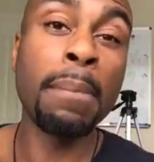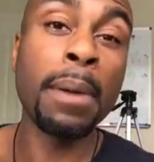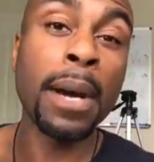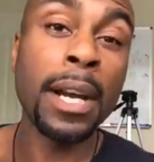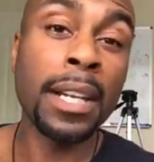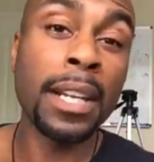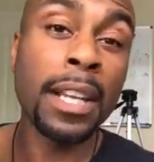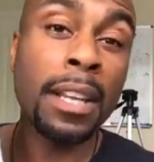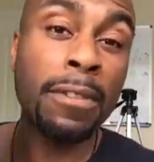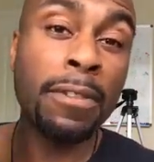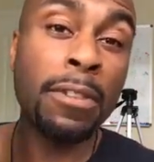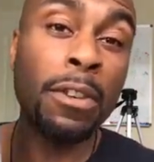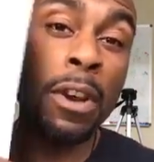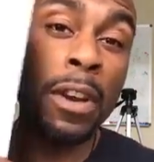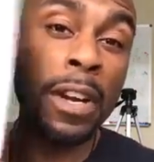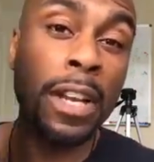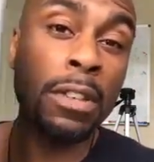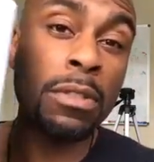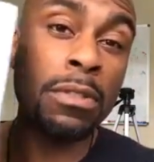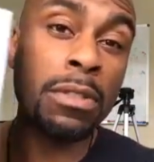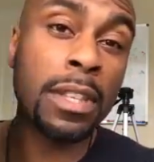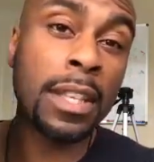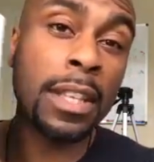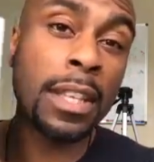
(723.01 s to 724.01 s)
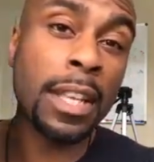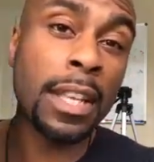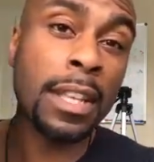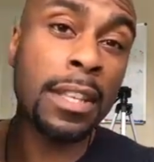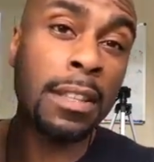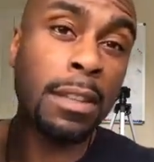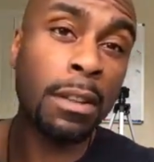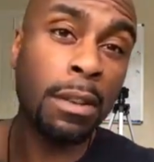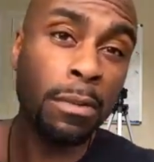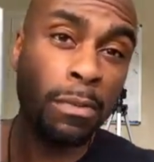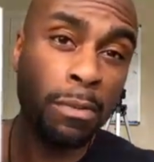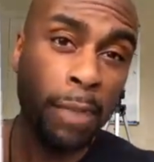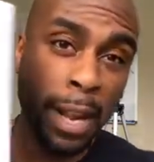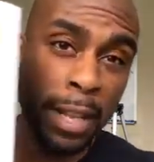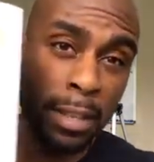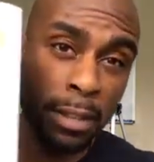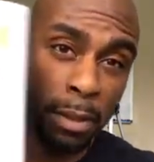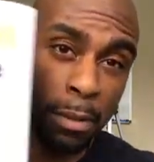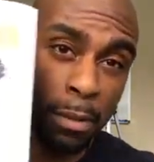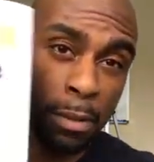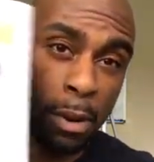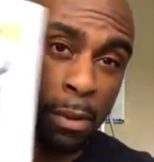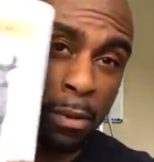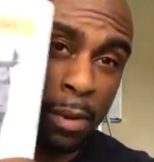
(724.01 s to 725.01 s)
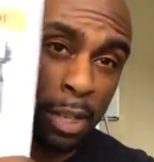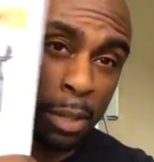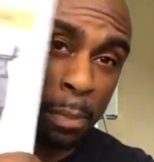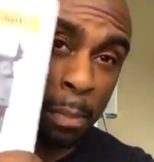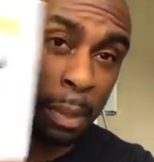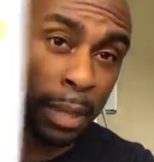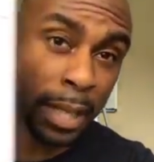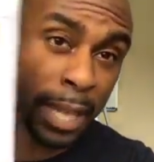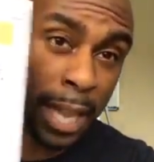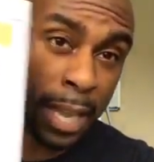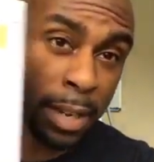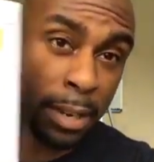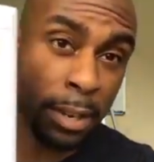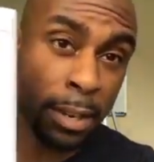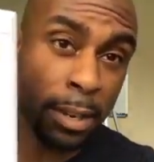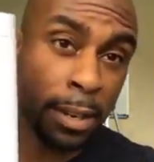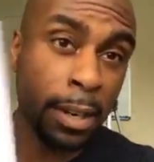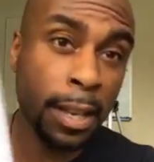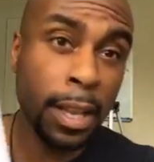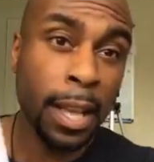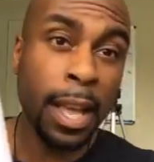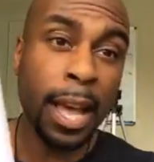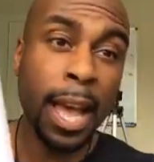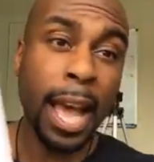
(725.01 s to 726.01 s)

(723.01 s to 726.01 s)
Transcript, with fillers: but if you are interested in the Write to Grow Rich planner,